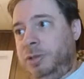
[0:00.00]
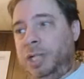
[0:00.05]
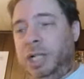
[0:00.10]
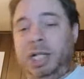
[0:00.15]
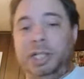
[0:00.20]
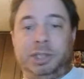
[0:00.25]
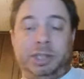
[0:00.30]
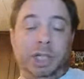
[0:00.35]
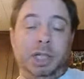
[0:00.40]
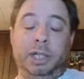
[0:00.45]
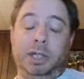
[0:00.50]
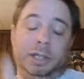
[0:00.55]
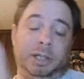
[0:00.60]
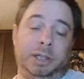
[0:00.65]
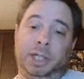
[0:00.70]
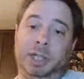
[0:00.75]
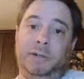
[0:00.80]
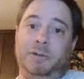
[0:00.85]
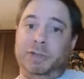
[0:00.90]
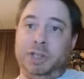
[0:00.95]
as a
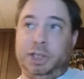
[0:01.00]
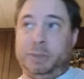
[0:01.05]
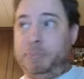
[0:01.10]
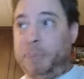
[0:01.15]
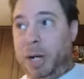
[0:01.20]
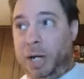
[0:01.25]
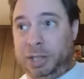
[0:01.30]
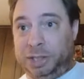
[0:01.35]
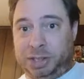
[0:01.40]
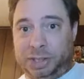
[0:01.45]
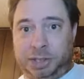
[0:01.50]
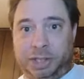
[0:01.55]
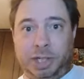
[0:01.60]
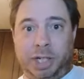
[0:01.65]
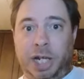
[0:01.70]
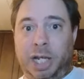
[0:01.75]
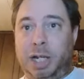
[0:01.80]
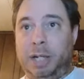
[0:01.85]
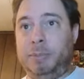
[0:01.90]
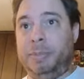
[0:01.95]
like a response to
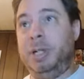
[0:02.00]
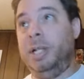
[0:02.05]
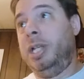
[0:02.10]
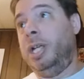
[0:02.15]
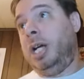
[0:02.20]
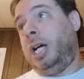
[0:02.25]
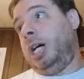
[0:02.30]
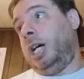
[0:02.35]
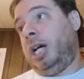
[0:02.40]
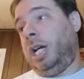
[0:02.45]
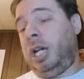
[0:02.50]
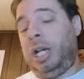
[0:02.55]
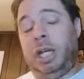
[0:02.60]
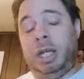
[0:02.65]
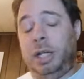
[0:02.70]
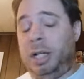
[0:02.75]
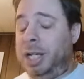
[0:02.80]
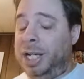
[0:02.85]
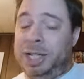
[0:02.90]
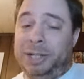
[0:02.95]
them,
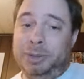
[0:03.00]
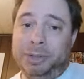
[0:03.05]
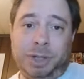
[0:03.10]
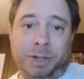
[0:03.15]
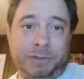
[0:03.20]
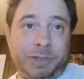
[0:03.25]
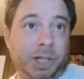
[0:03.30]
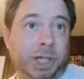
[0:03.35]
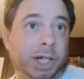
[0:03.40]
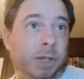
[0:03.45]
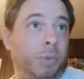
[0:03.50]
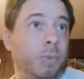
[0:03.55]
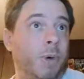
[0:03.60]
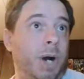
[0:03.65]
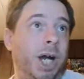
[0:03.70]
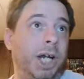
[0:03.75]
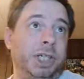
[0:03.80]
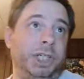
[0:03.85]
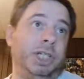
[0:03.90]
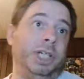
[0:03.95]
and I don't know if they're gonna
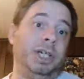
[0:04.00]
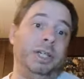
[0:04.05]
watch